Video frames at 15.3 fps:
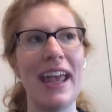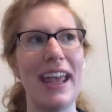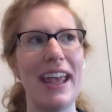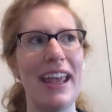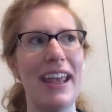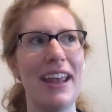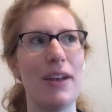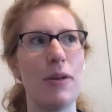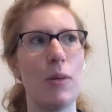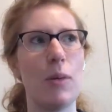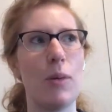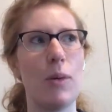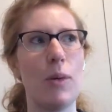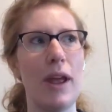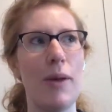it
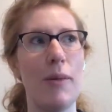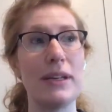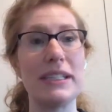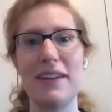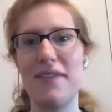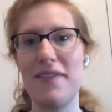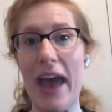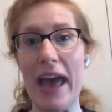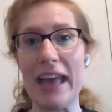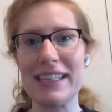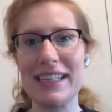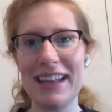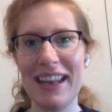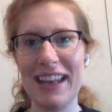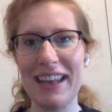was a
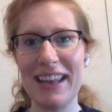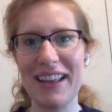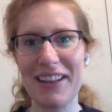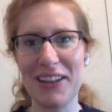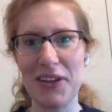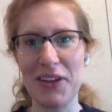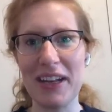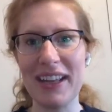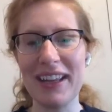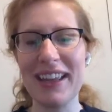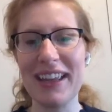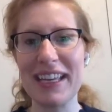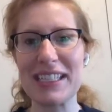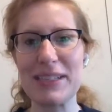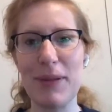fascinating learning
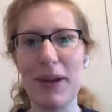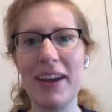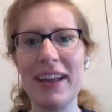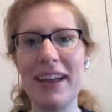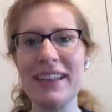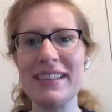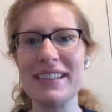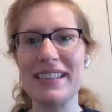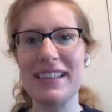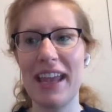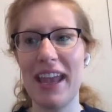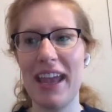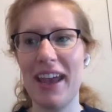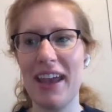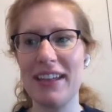experience.
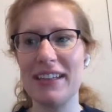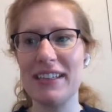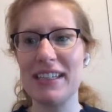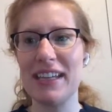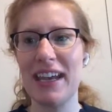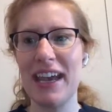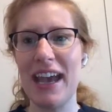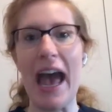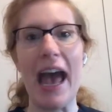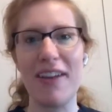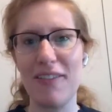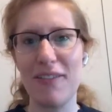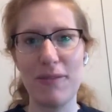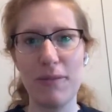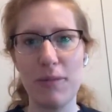And
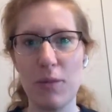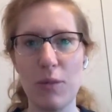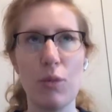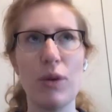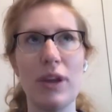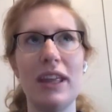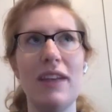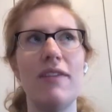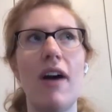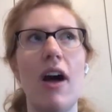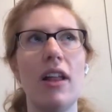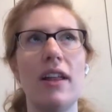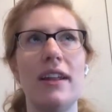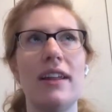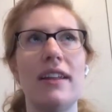I've really
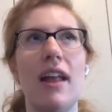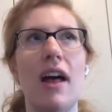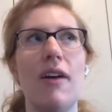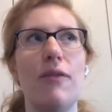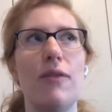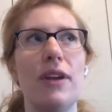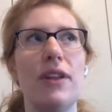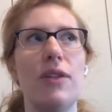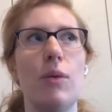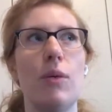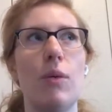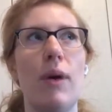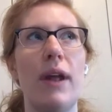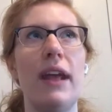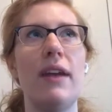fallen in love with
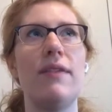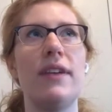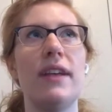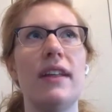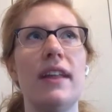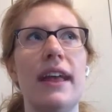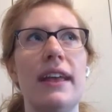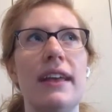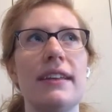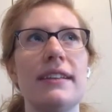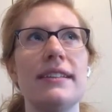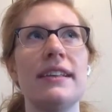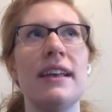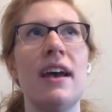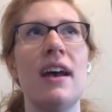what I feel like
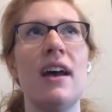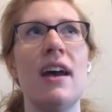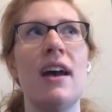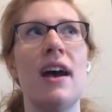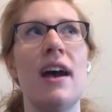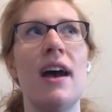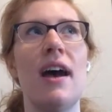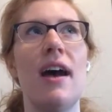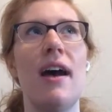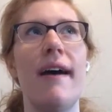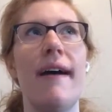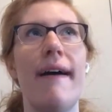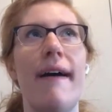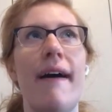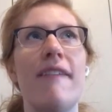is
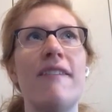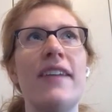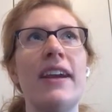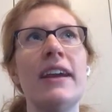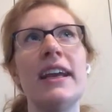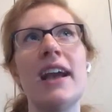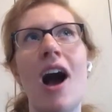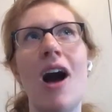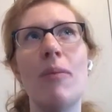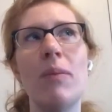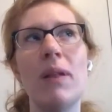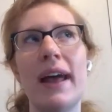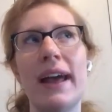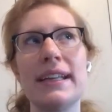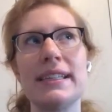a very
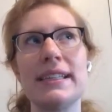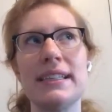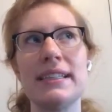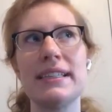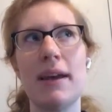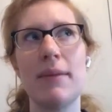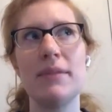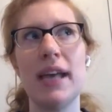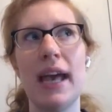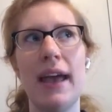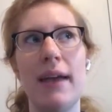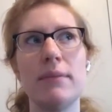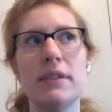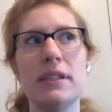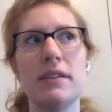complex and
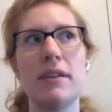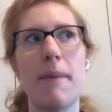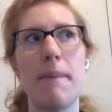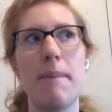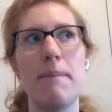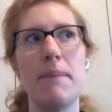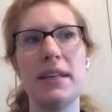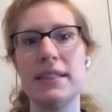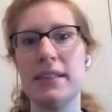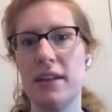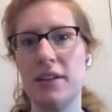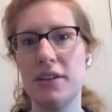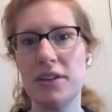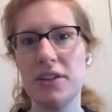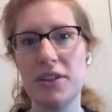sometimes
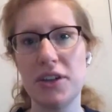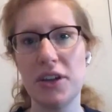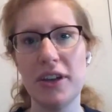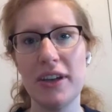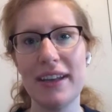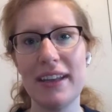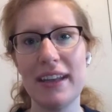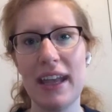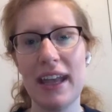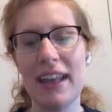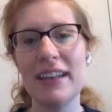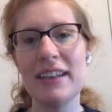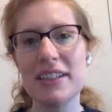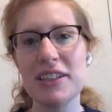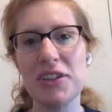misunderstood
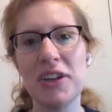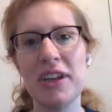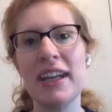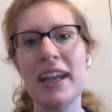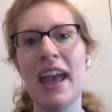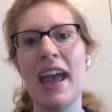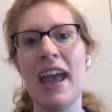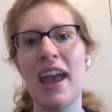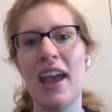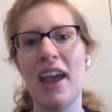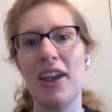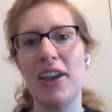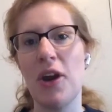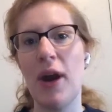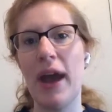industry.
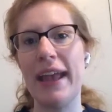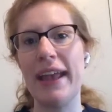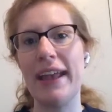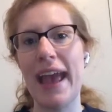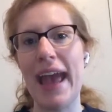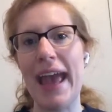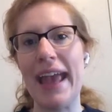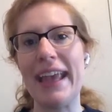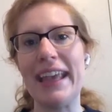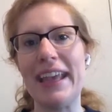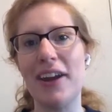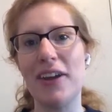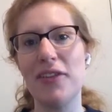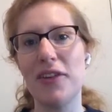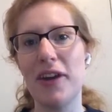I
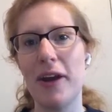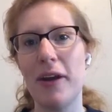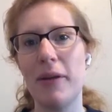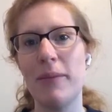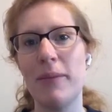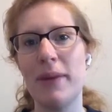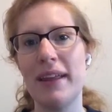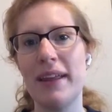hear from